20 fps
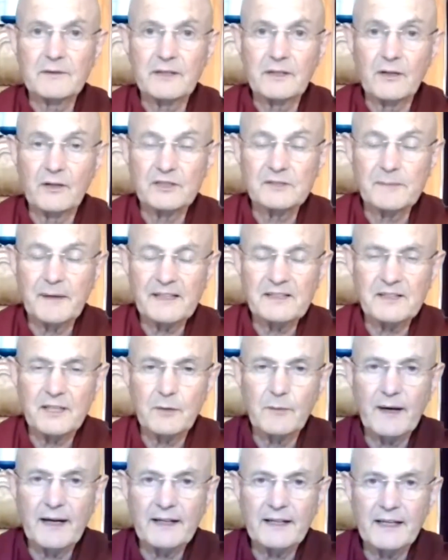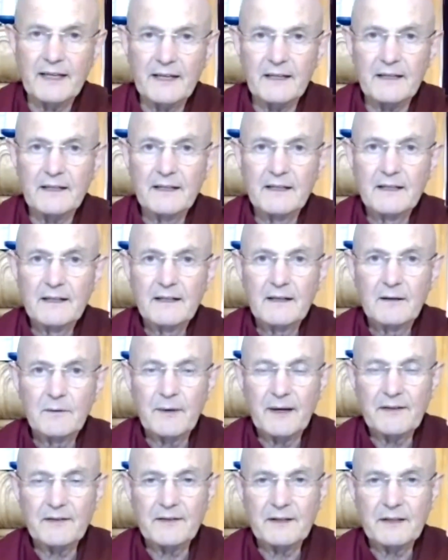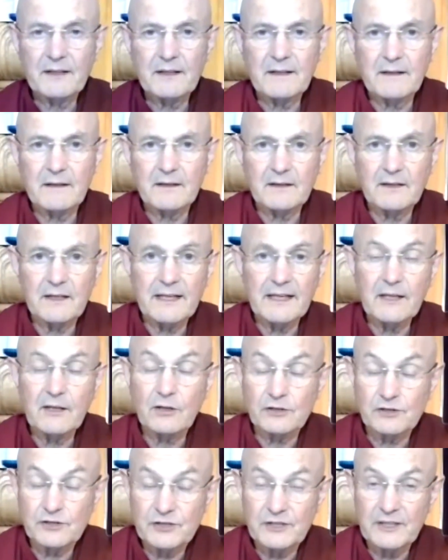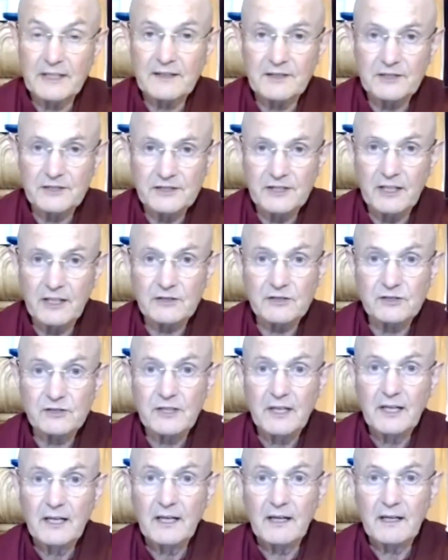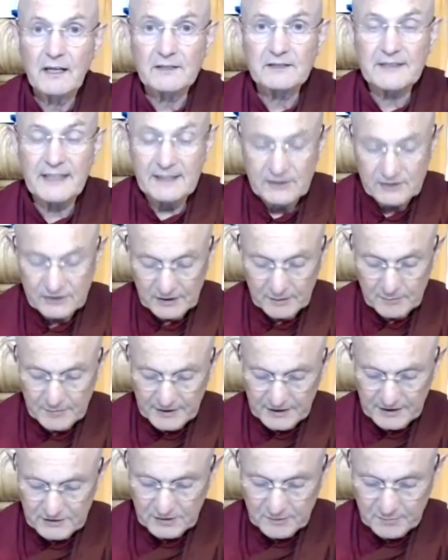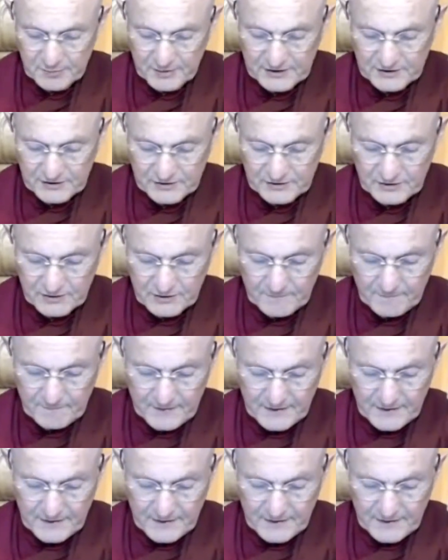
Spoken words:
you know, especially when he or she, the judge, sends somebody to prison,